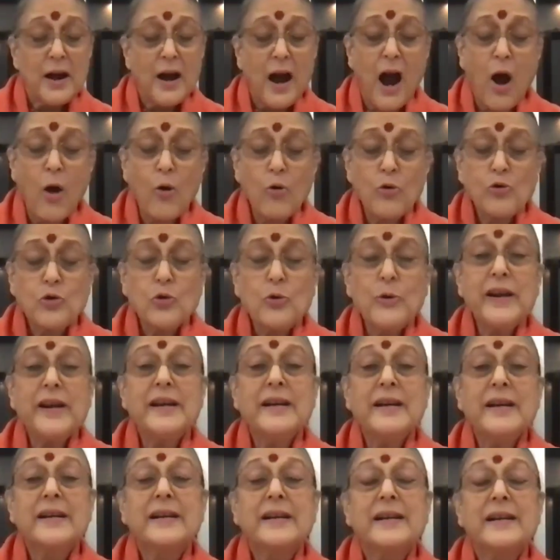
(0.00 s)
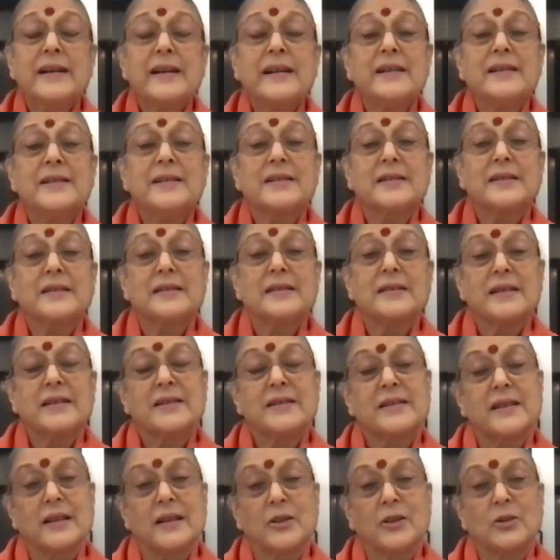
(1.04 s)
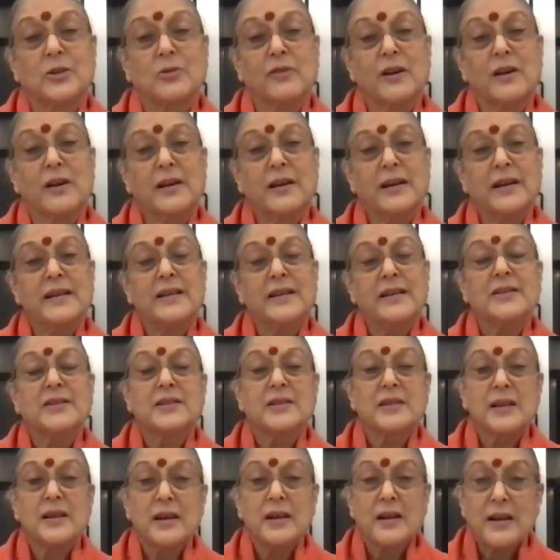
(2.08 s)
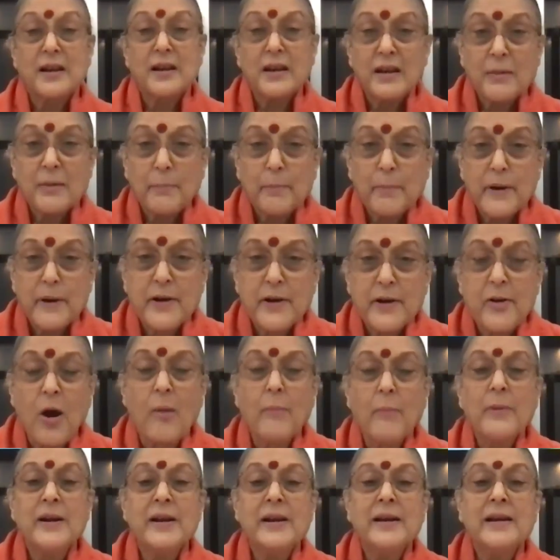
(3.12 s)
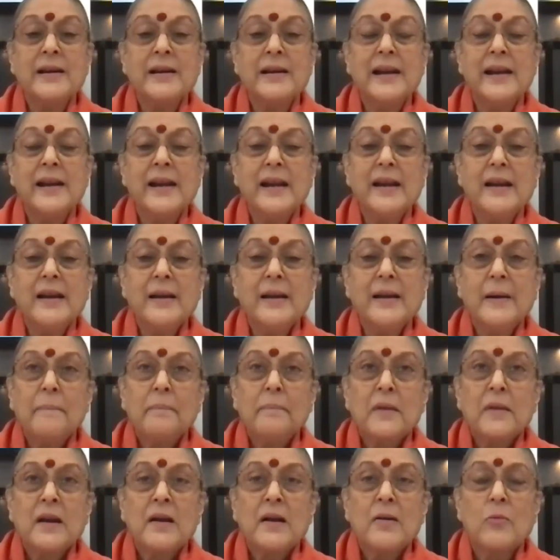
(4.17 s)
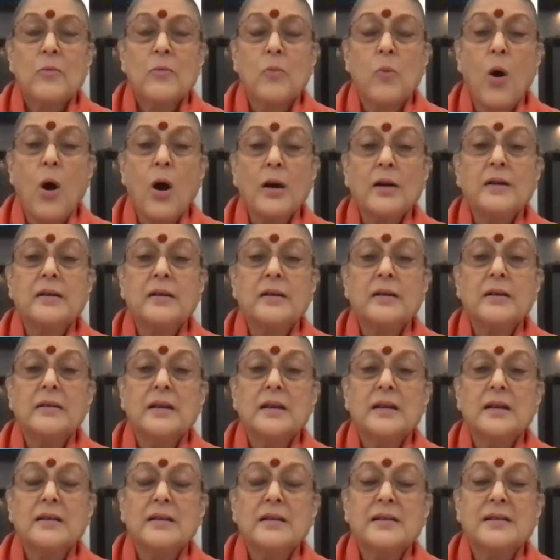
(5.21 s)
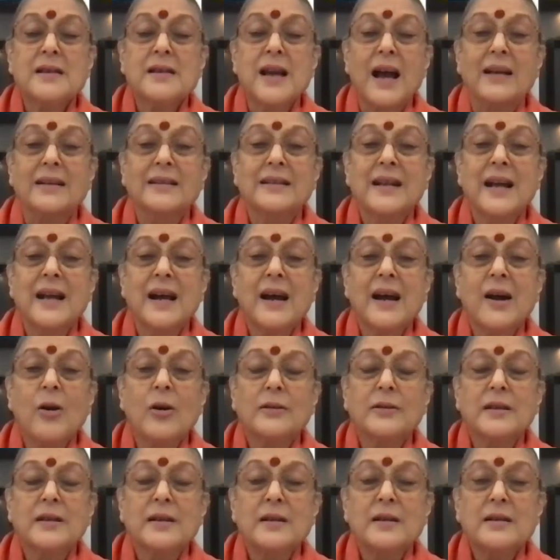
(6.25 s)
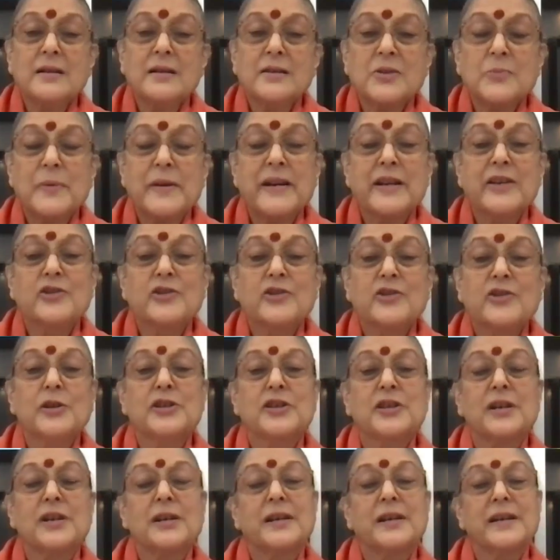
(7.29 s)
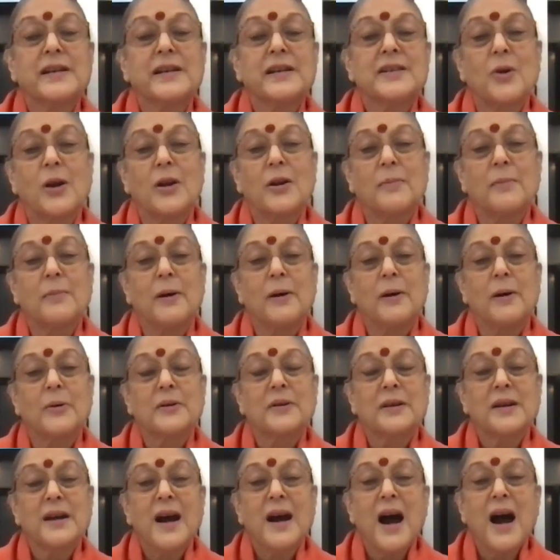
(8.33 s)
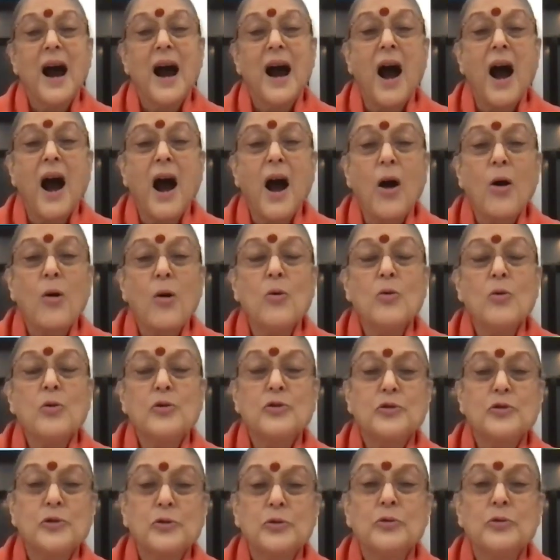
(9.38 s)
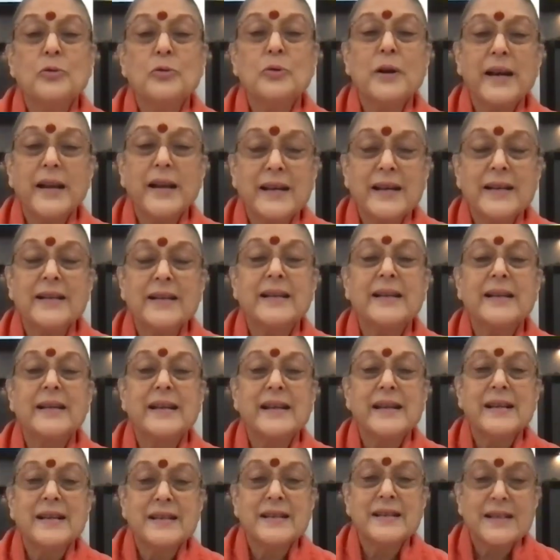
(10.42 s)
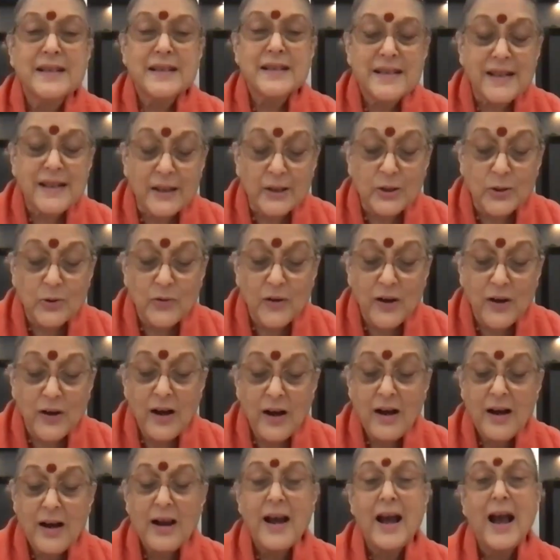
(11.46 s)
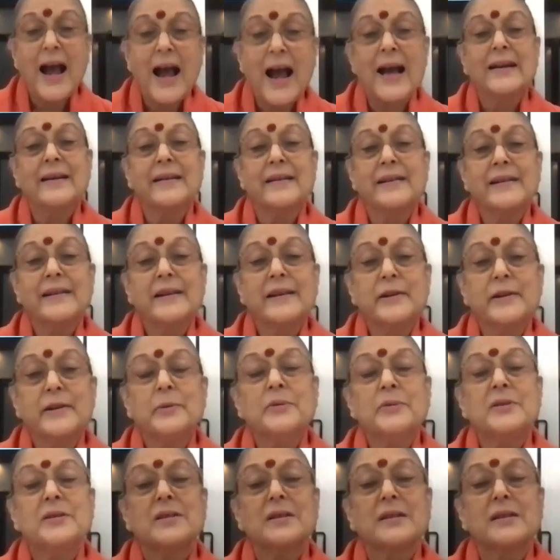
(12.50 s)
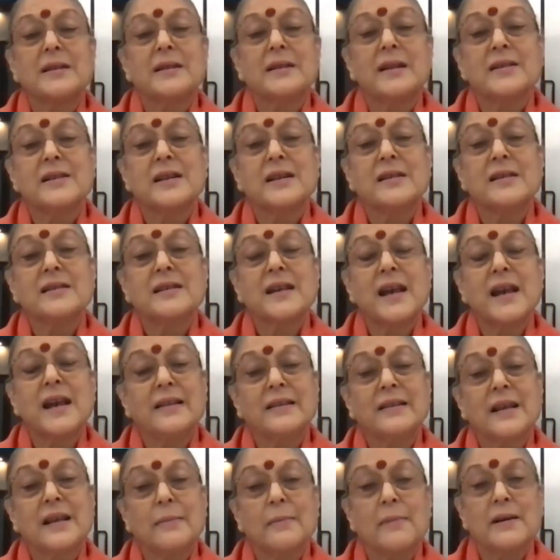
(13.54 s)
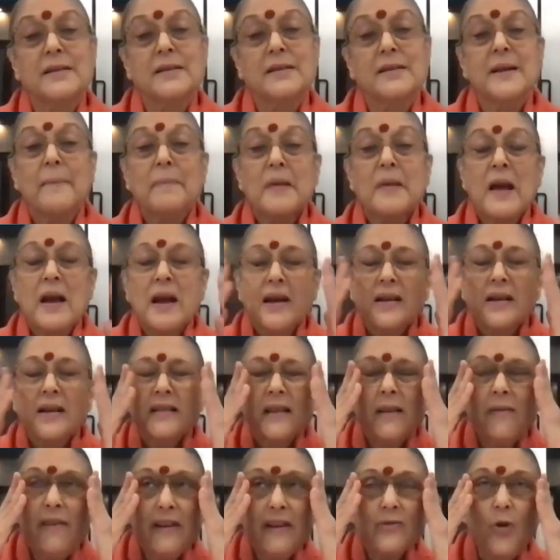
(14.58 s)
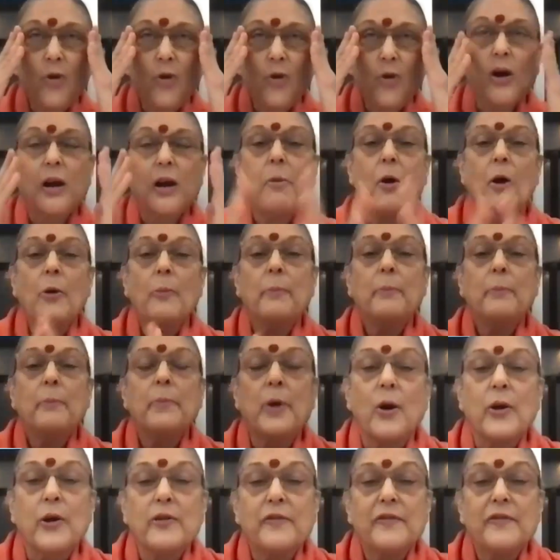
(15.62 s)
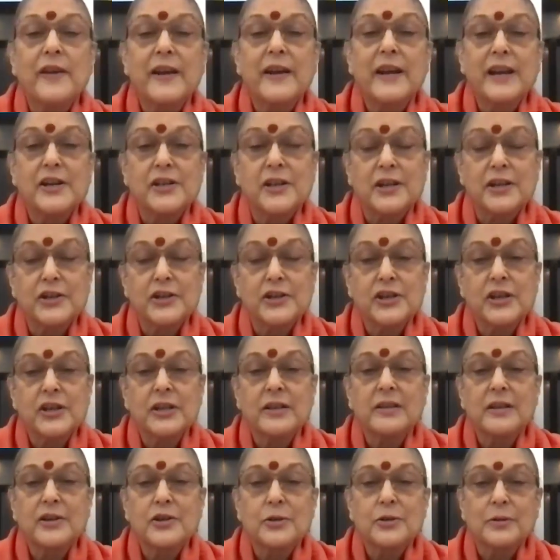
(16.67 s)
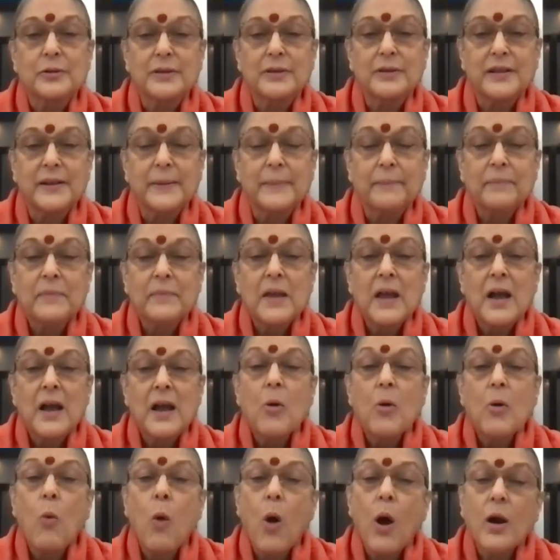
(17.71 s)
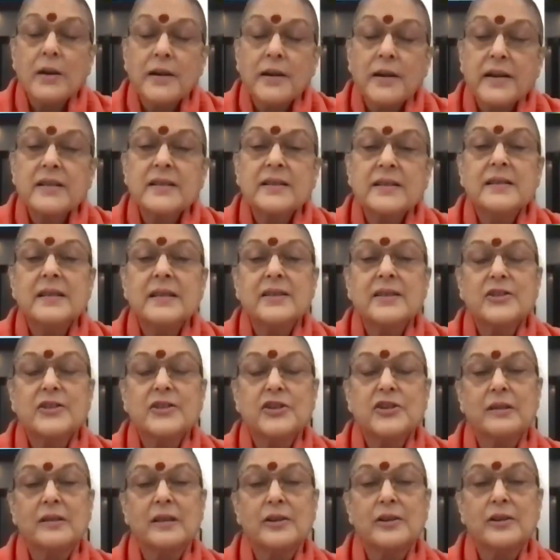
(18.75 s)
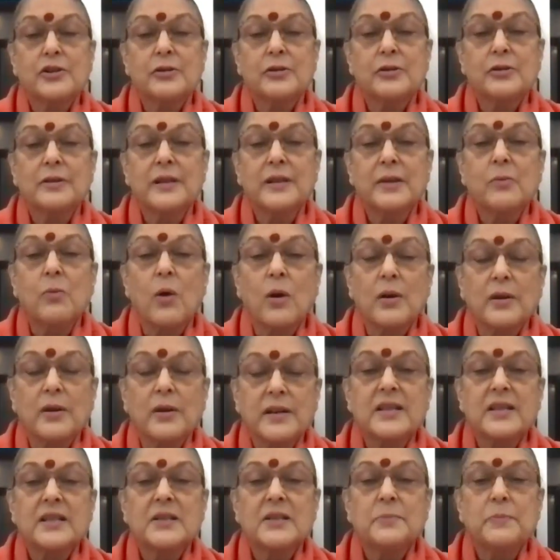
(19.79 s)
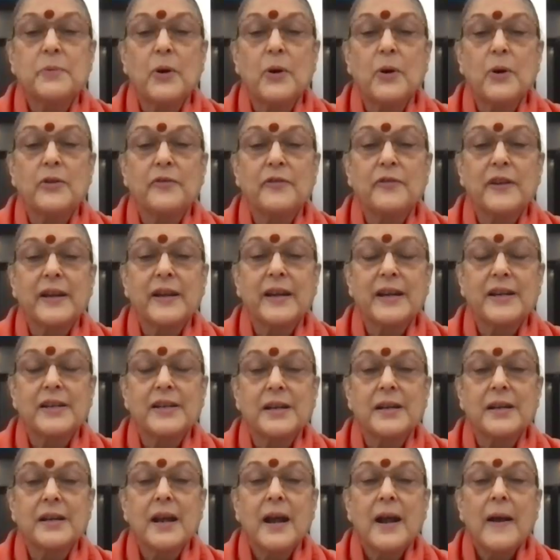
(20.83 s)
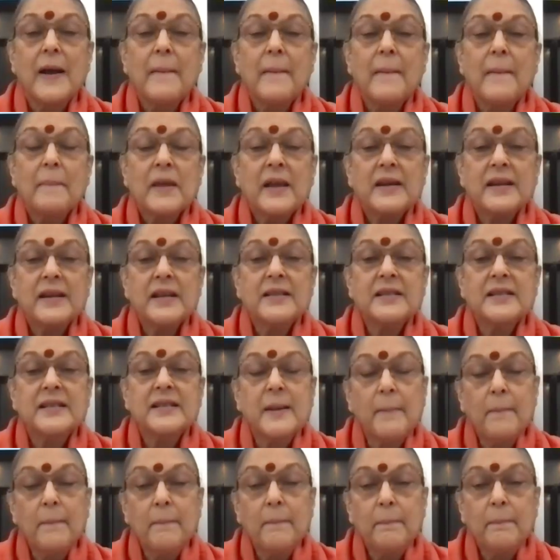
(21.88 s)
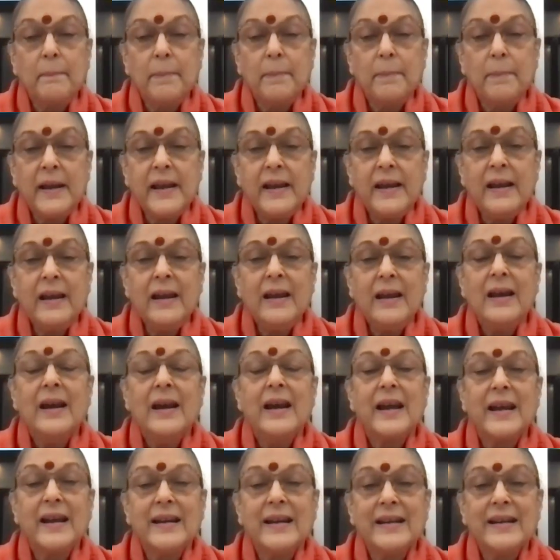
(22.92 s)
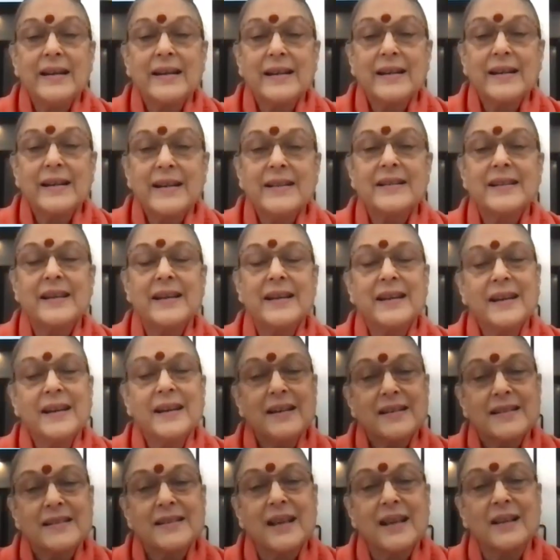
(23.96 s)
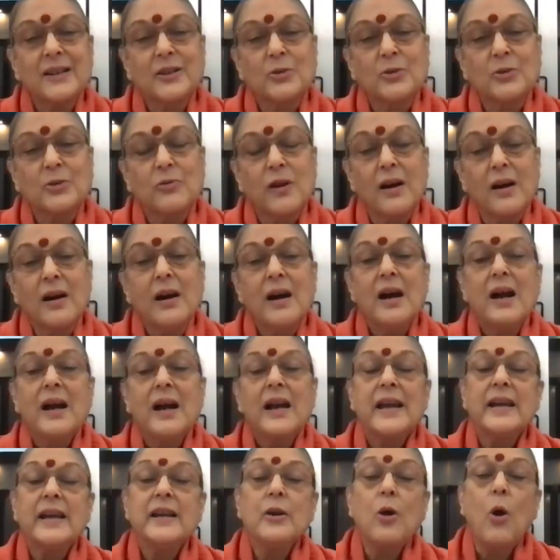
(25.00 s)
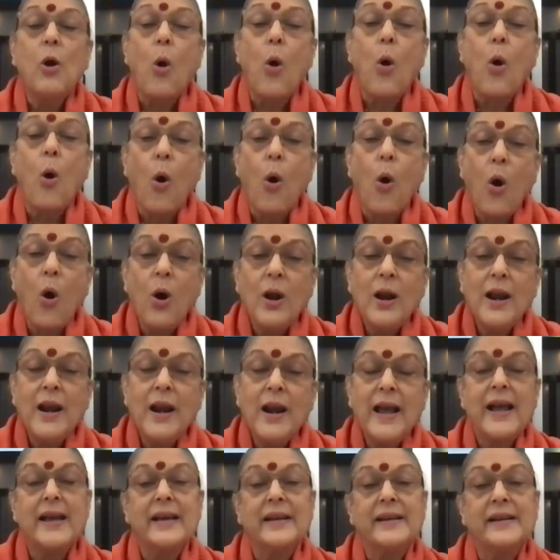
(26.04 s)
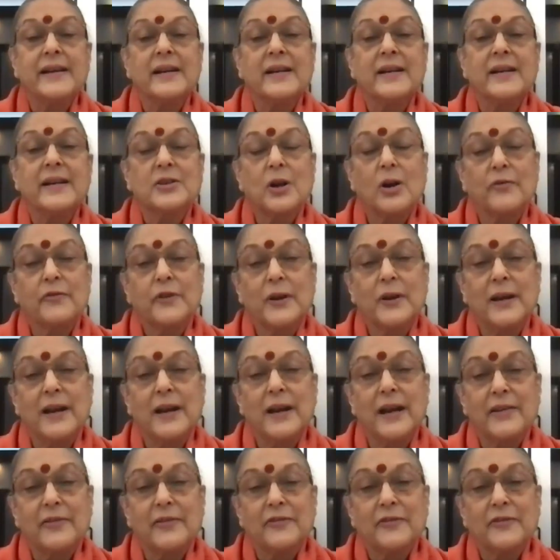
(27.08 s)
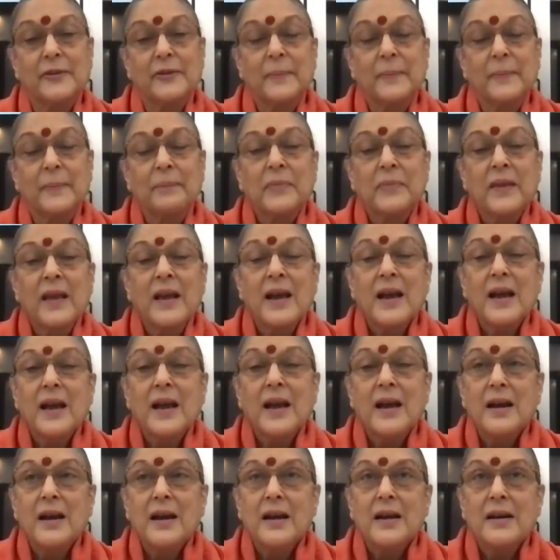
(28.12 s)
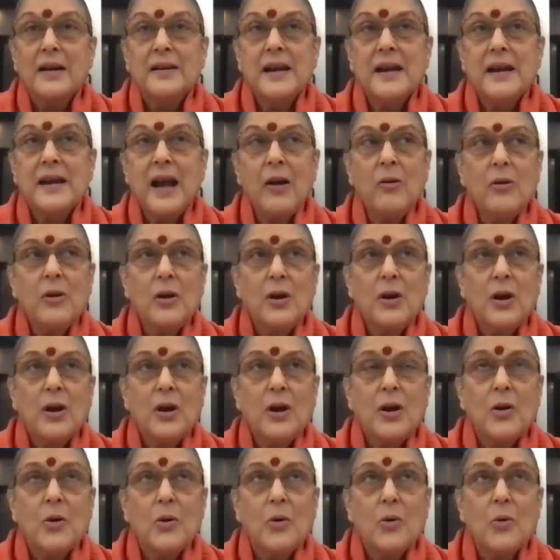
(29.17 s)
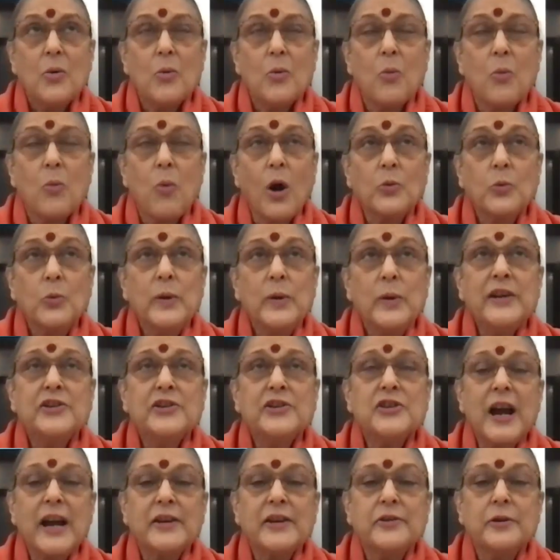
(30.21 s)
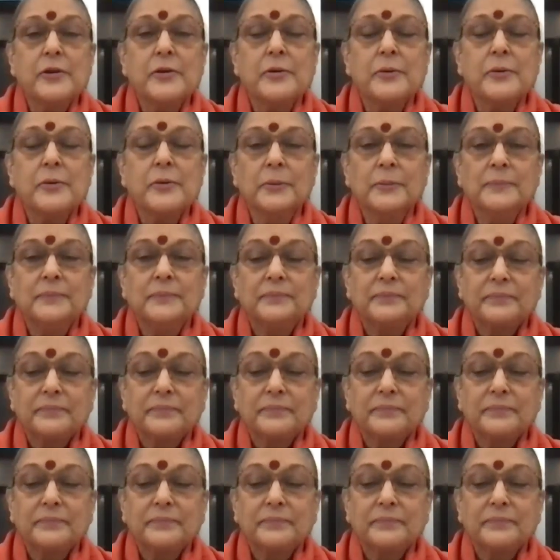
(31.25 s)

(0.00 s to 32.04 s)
how to increase this sattva is predominantly what the sadhana or the spiritual journey is all about. How to increase sattva and reduce rajas and tamas. See, we talk about purification, chitta shuddhi. What is this chitta shuddhi? What is this purification? It is simply increasing sattva in all areas of your life. Now, what we try to do